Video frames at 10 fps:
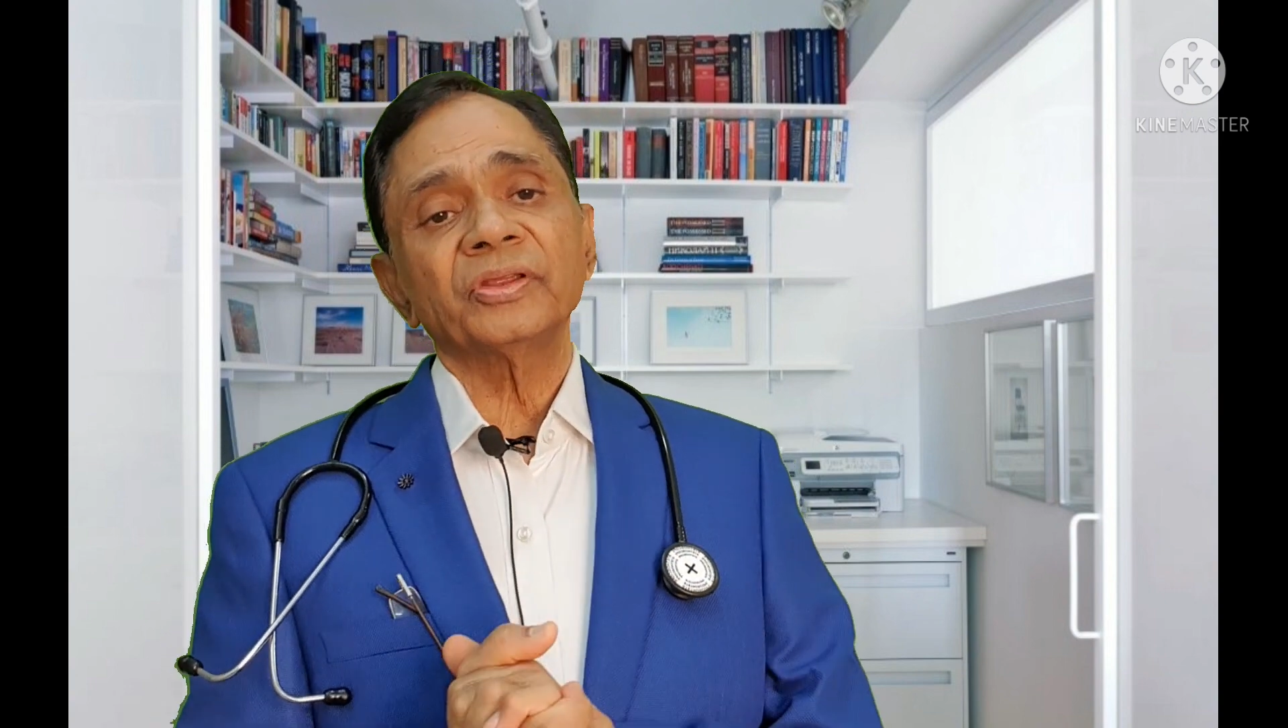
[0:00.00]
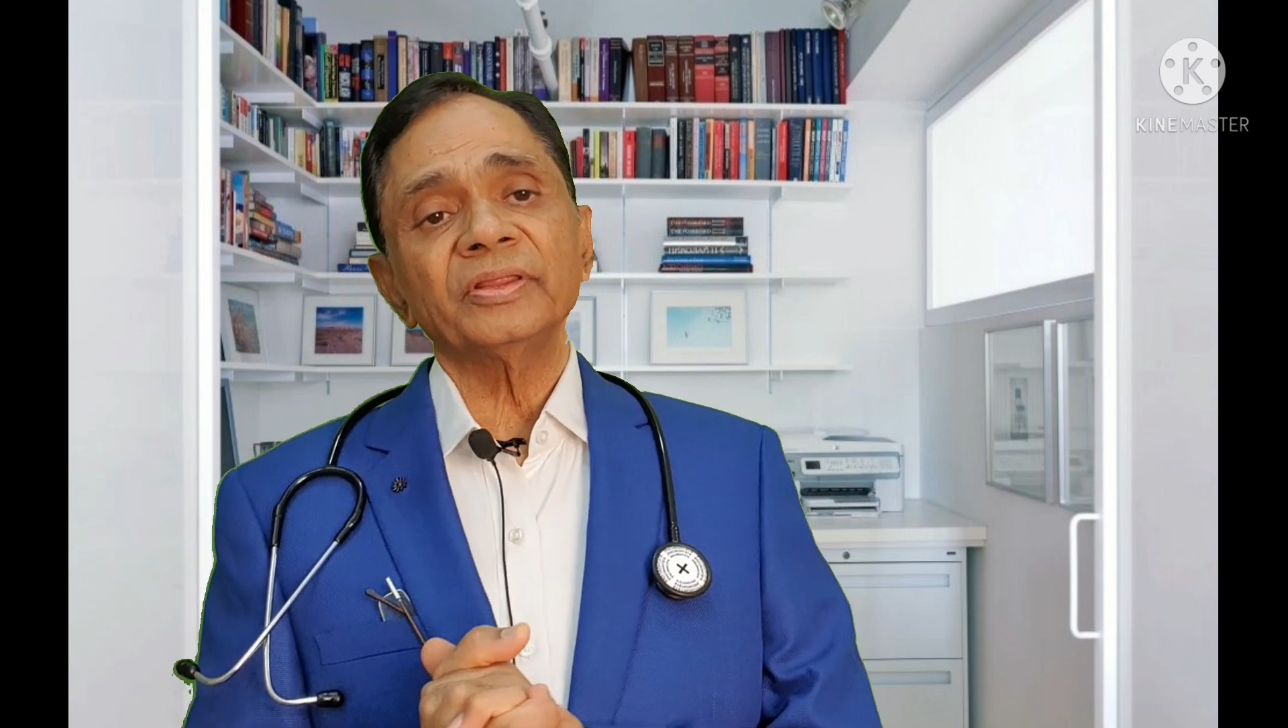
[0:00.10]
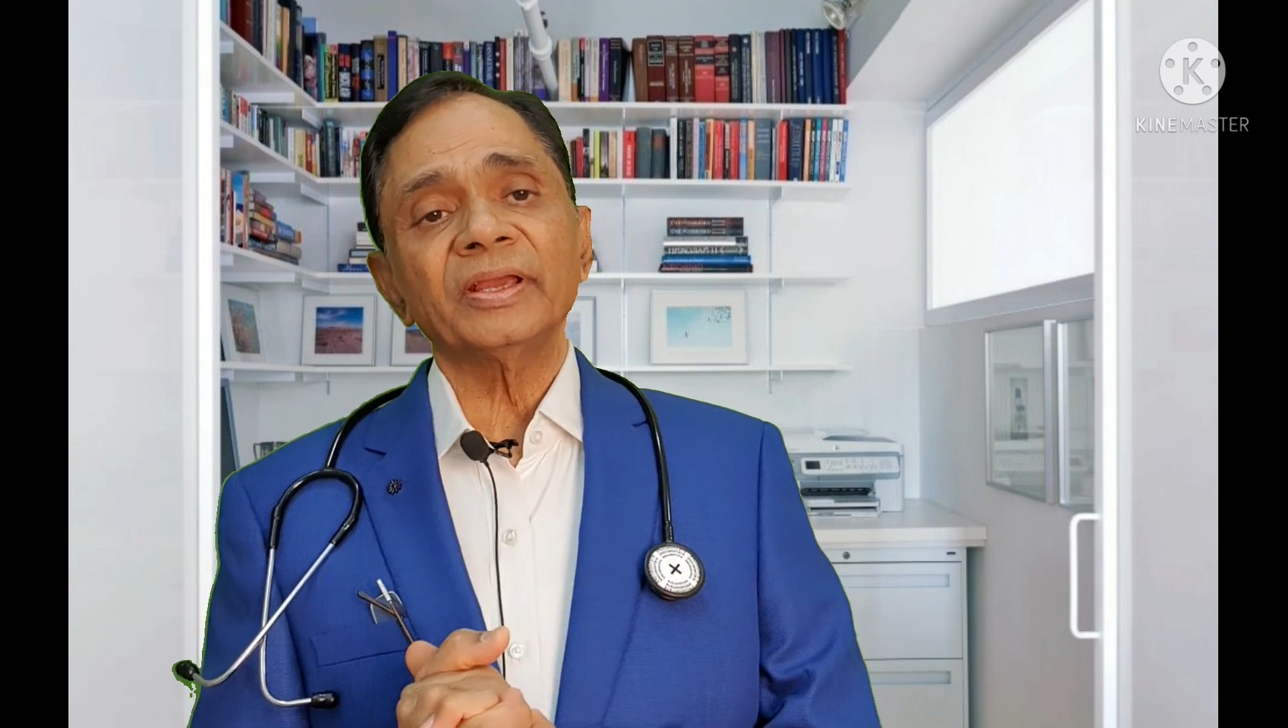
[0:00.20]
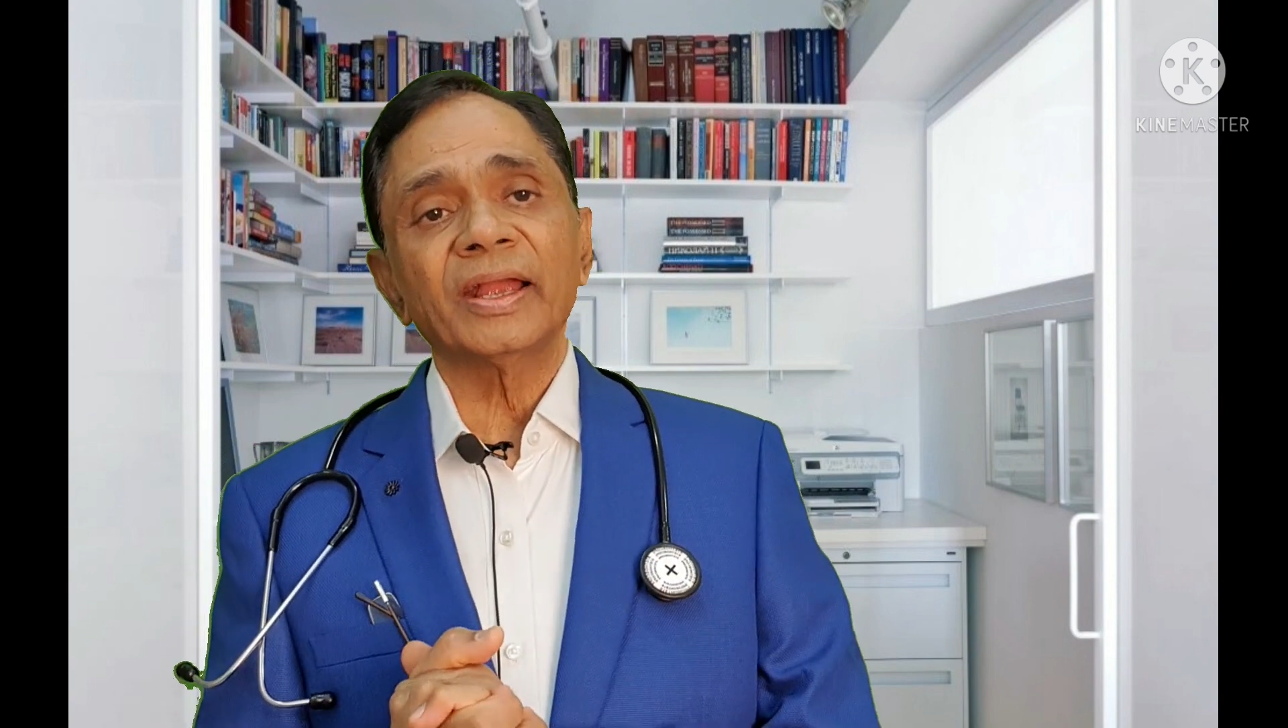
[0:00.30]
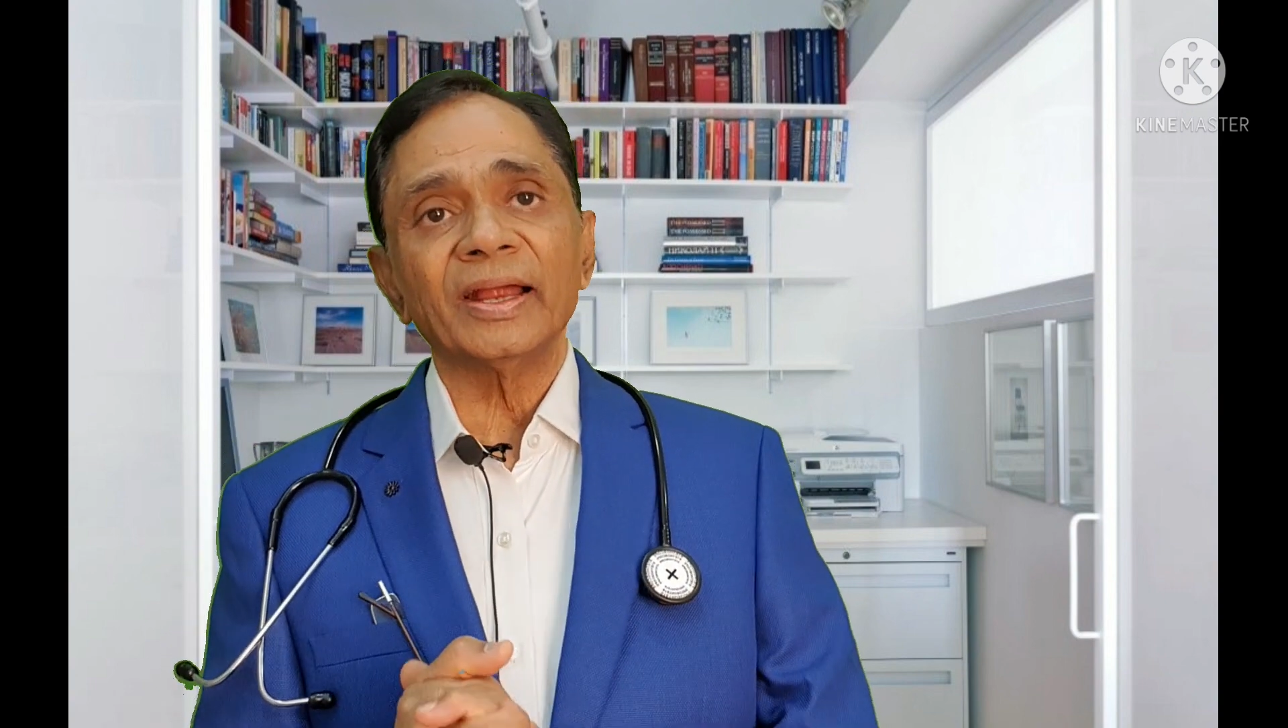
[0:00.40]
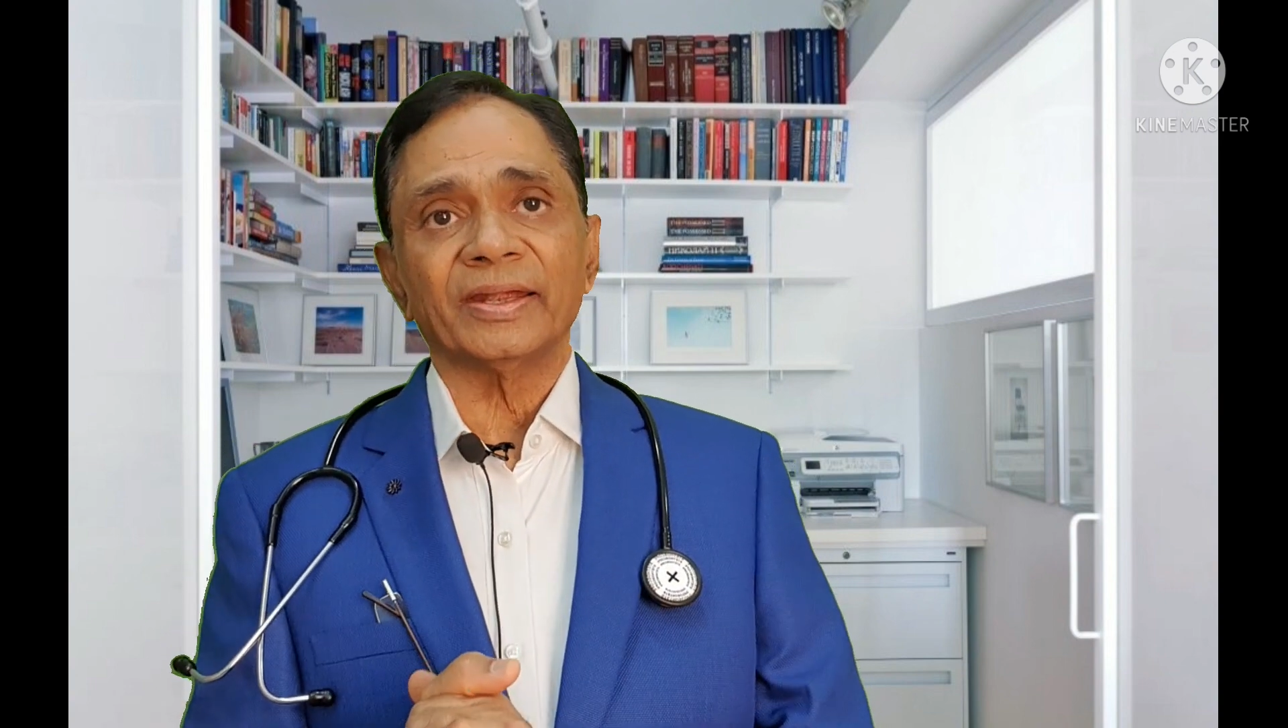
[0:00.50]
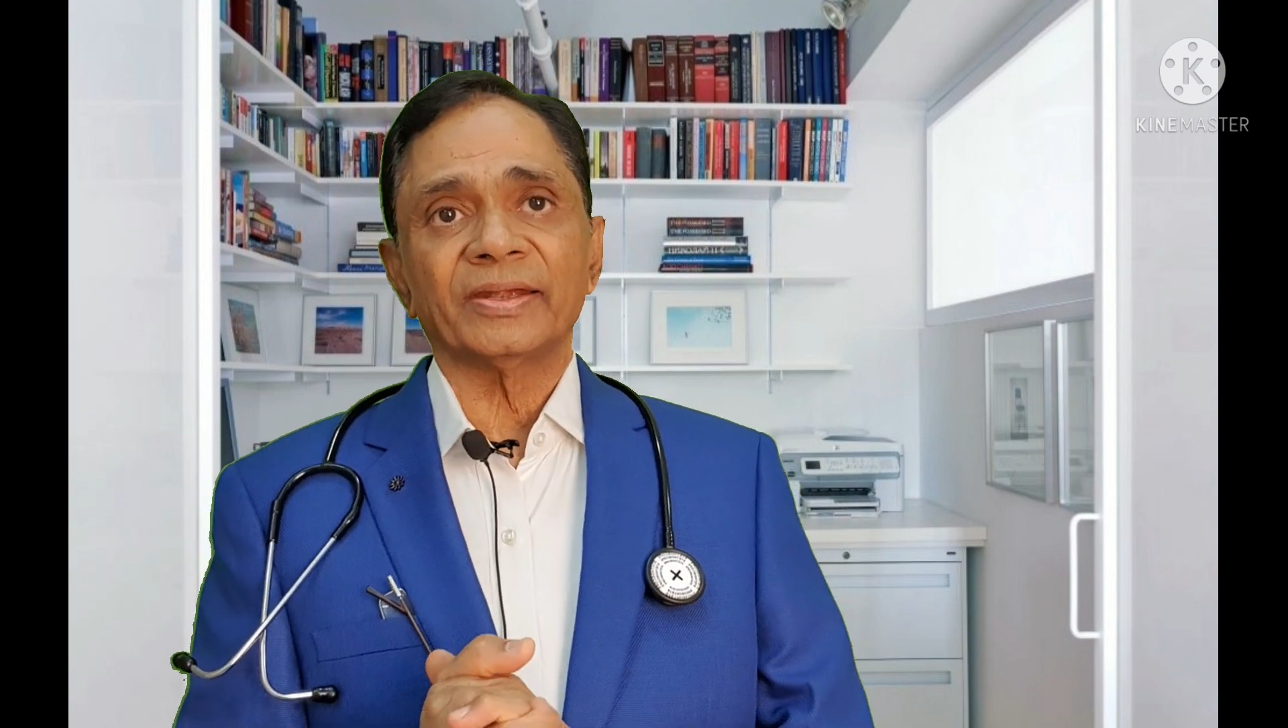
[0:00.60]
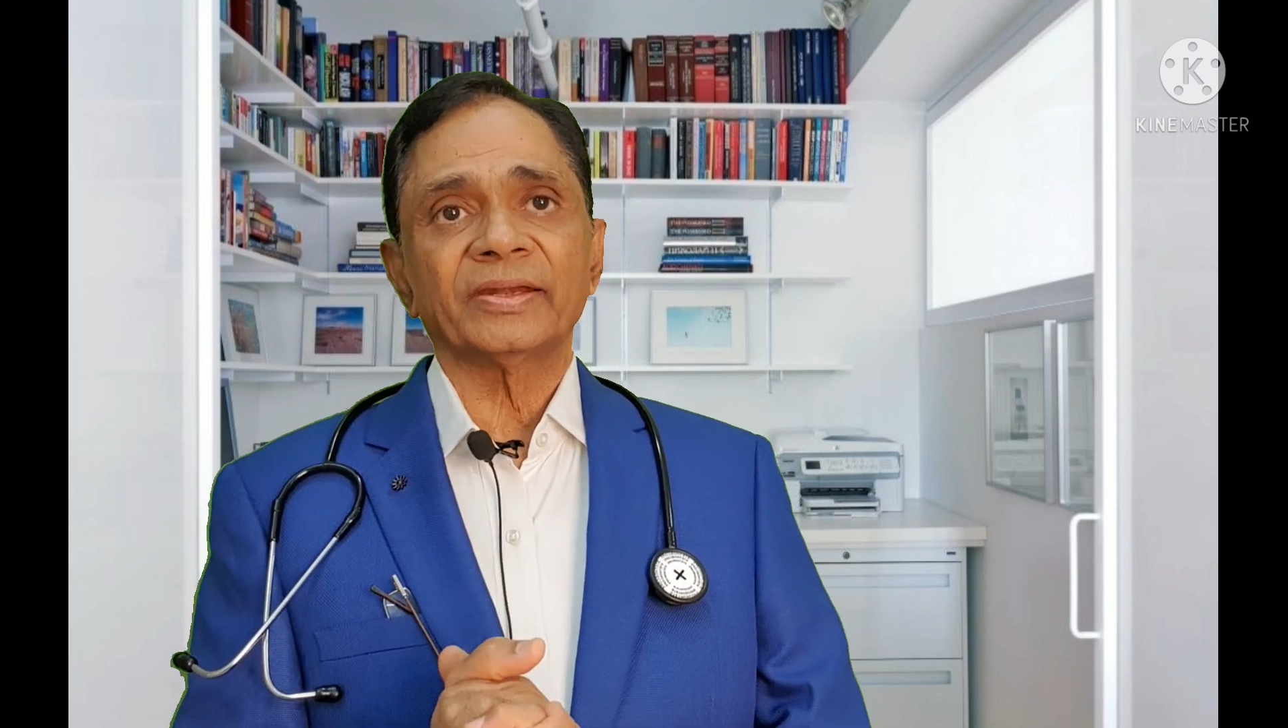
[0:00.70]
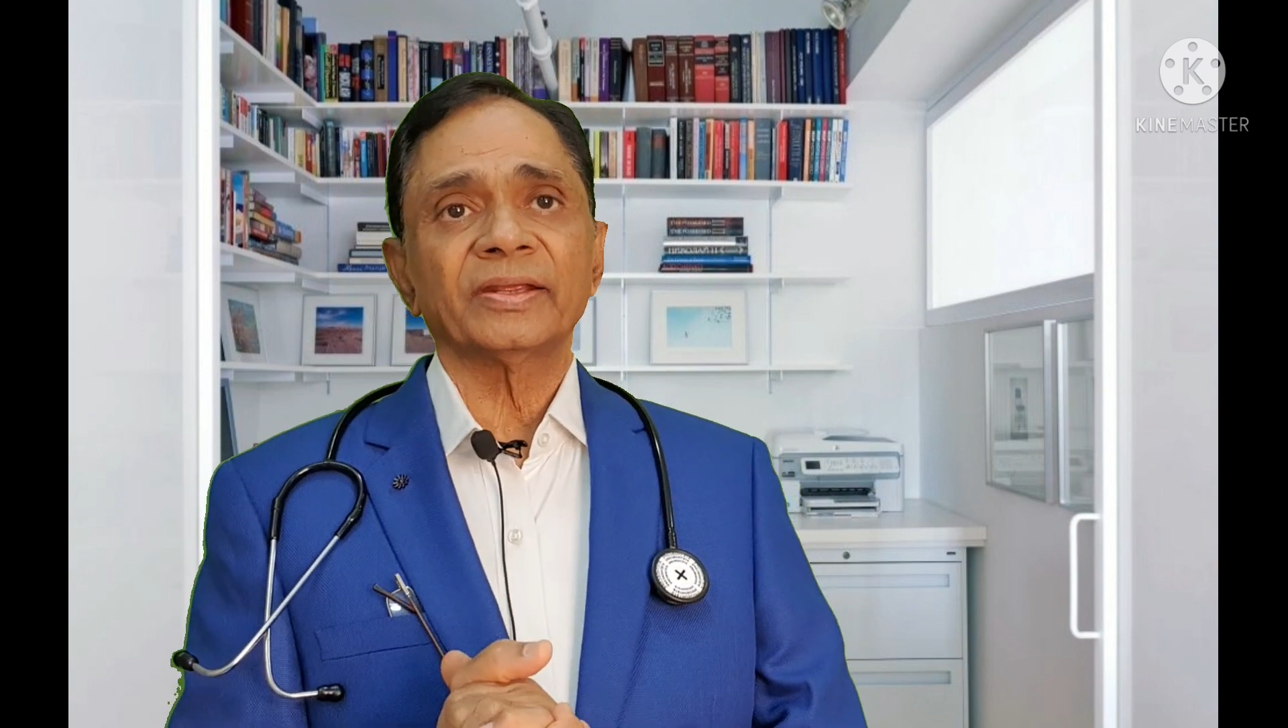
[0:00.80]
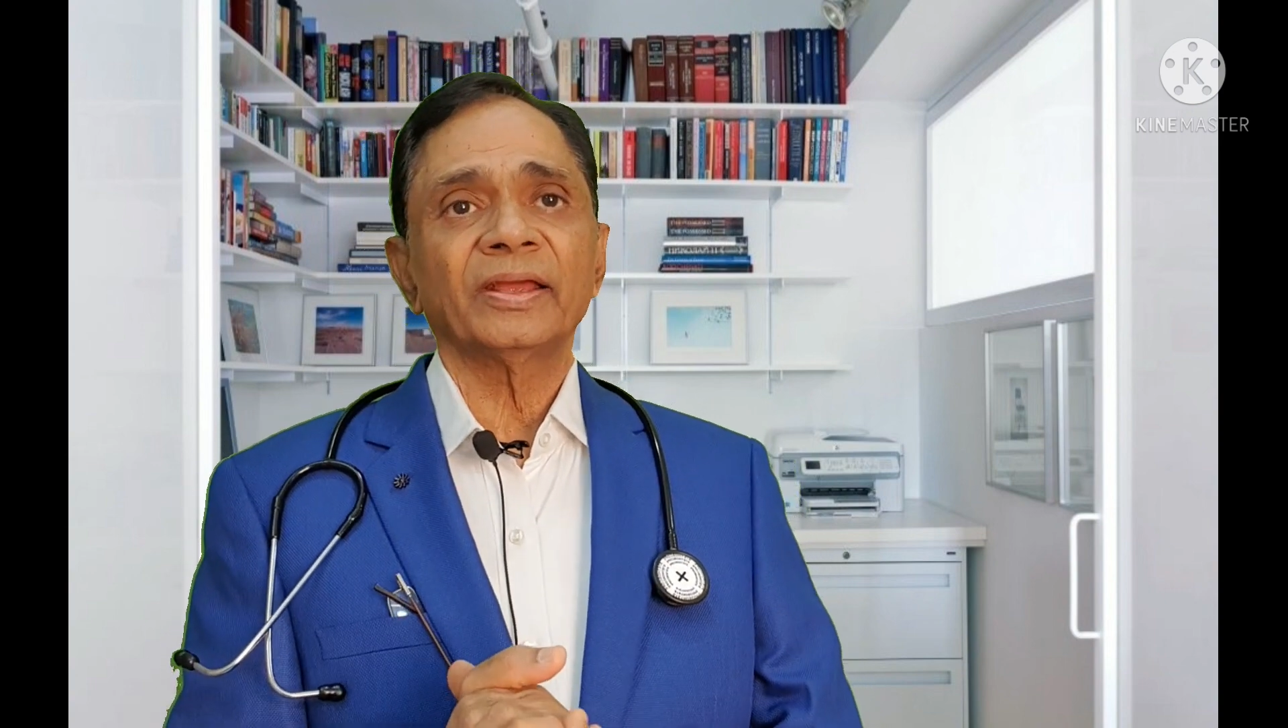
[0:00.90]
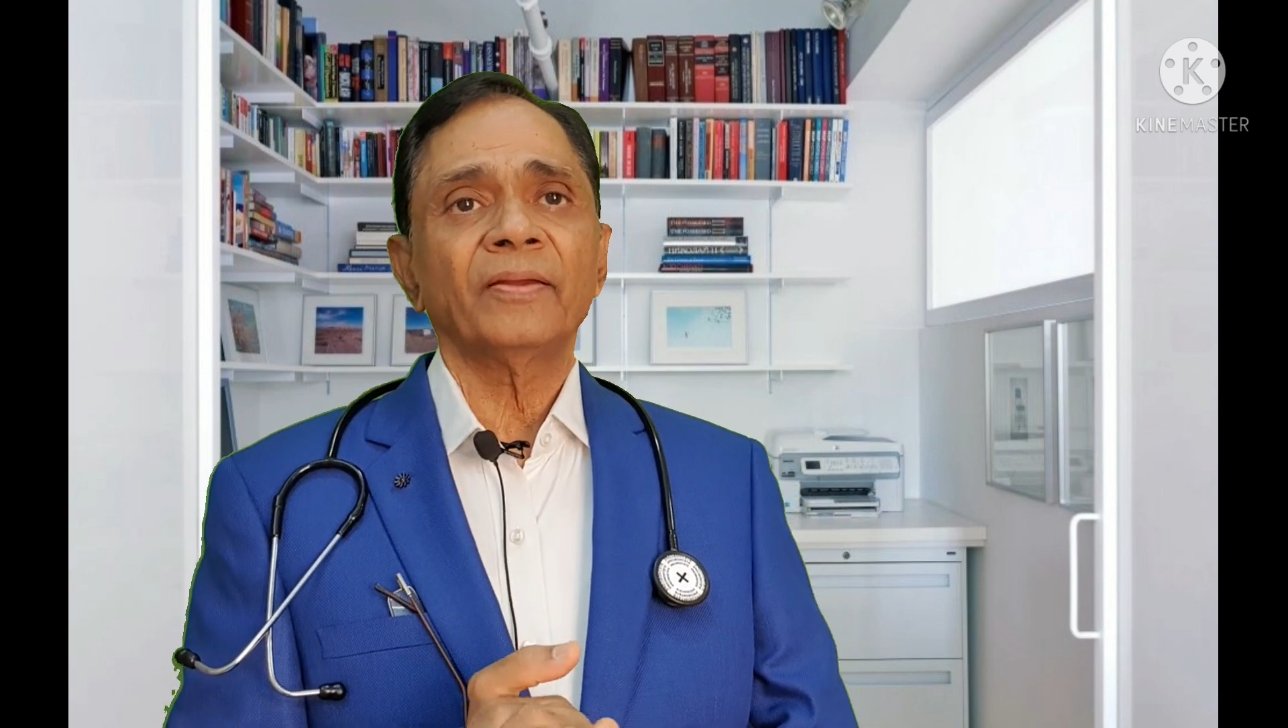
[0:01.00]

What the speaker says: in the gut.